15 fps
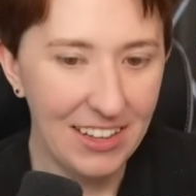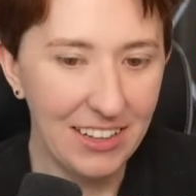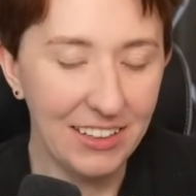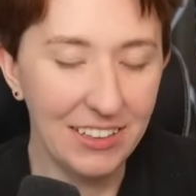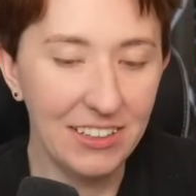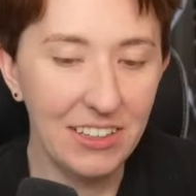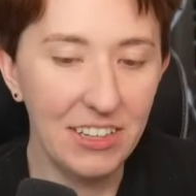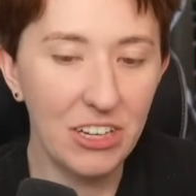
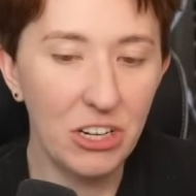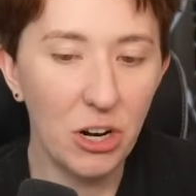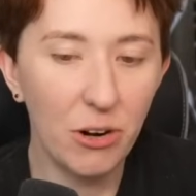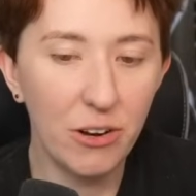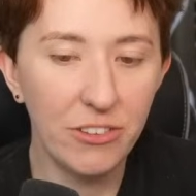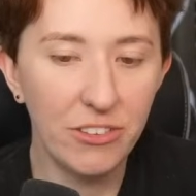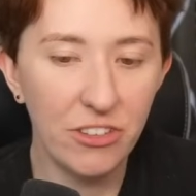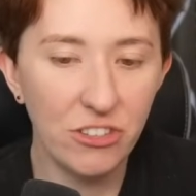
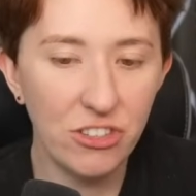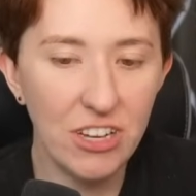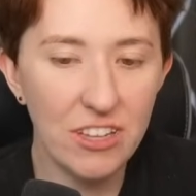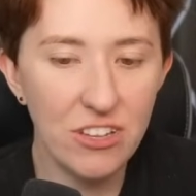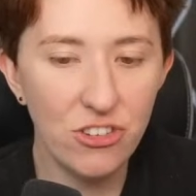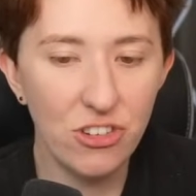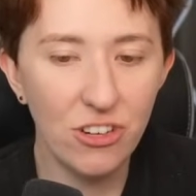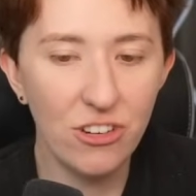Yanara says,
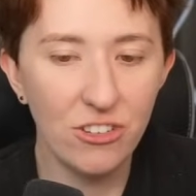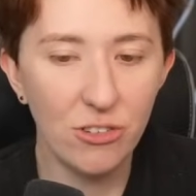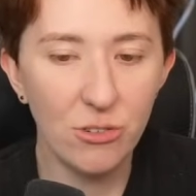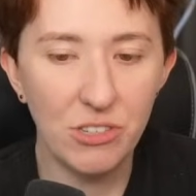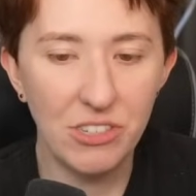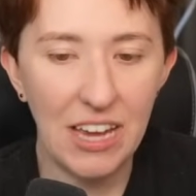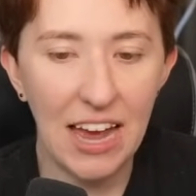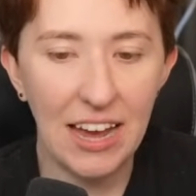Qianlin-jun is so
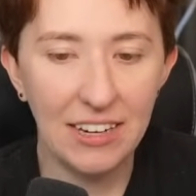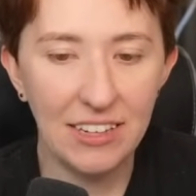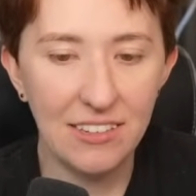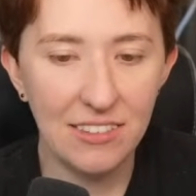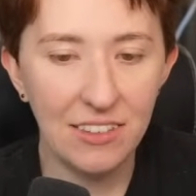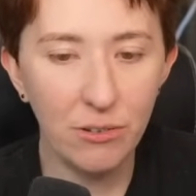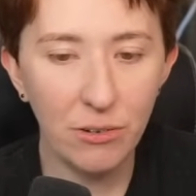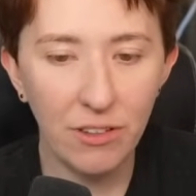sad.
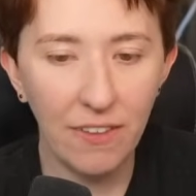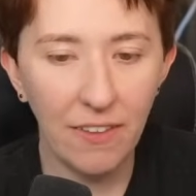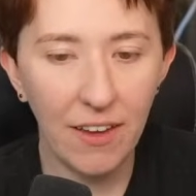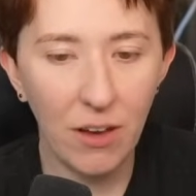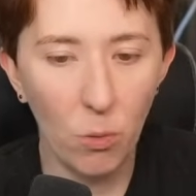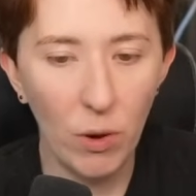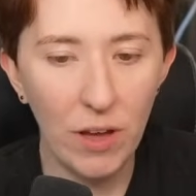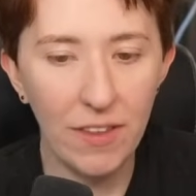He's literally
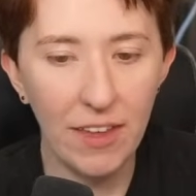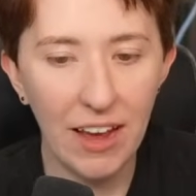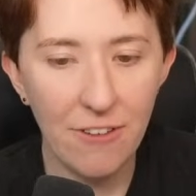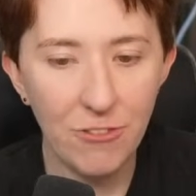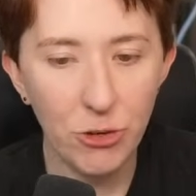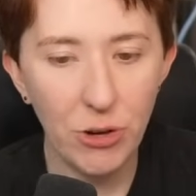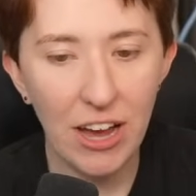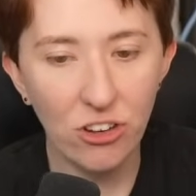like, well, I
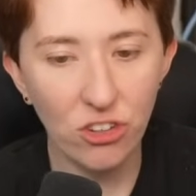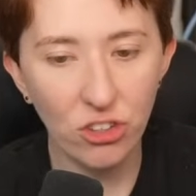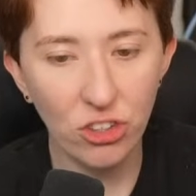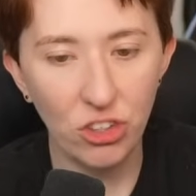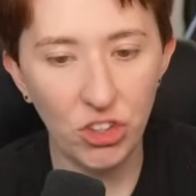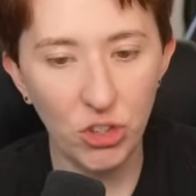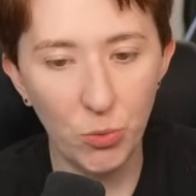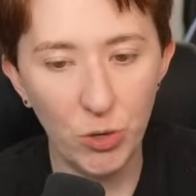have to actually
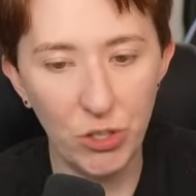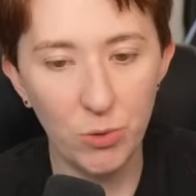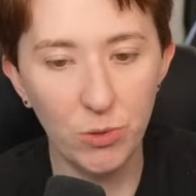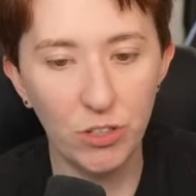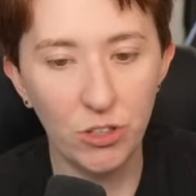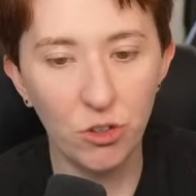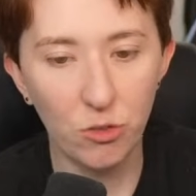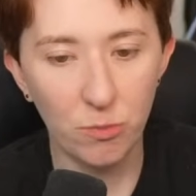do what you
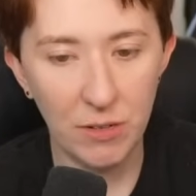accused me